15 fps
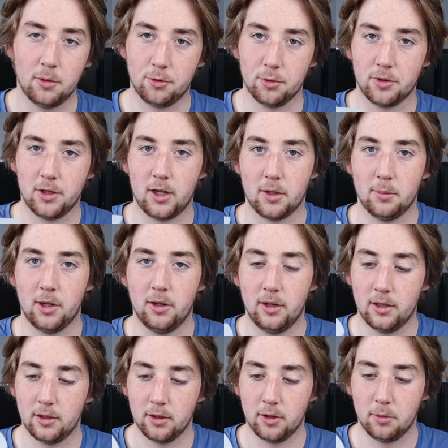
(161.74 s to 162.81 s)
we'll talk about in
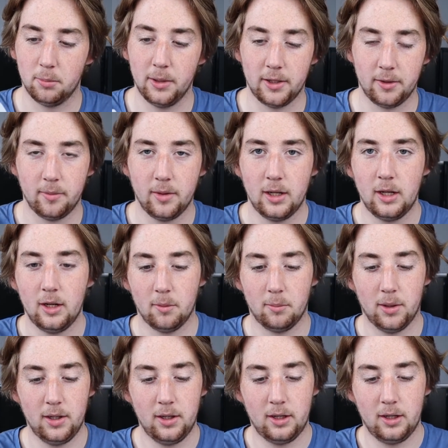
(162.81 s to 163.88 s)
a little bit.
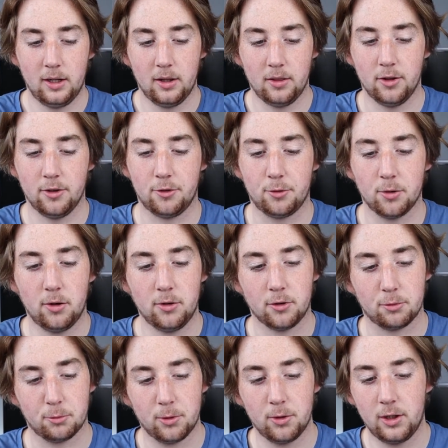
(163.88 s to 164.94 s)
But this drone is
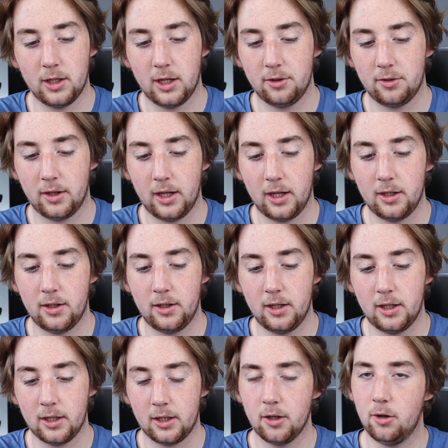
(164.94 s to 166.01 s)
really nice and handy.
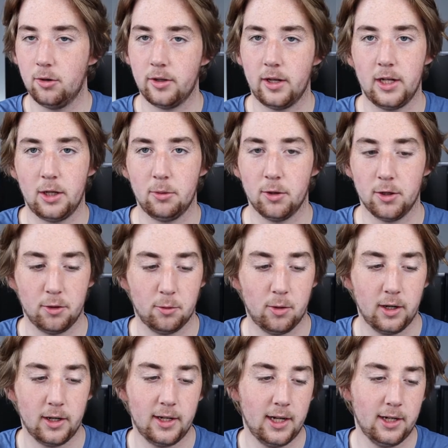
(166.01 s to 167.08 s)
It goes anywhere you
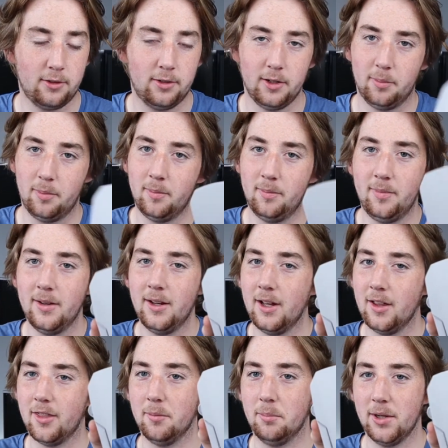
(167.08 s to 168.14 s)
want, and actually,
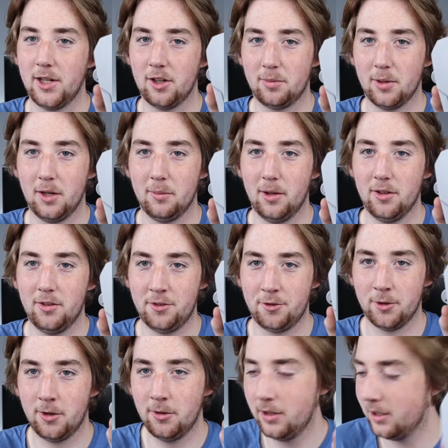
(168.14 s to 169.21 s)
the biggest part about this
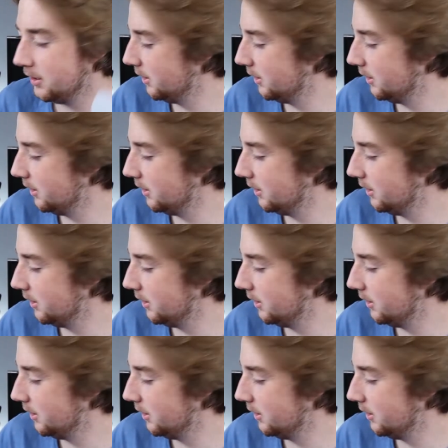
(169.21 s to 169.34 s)
drone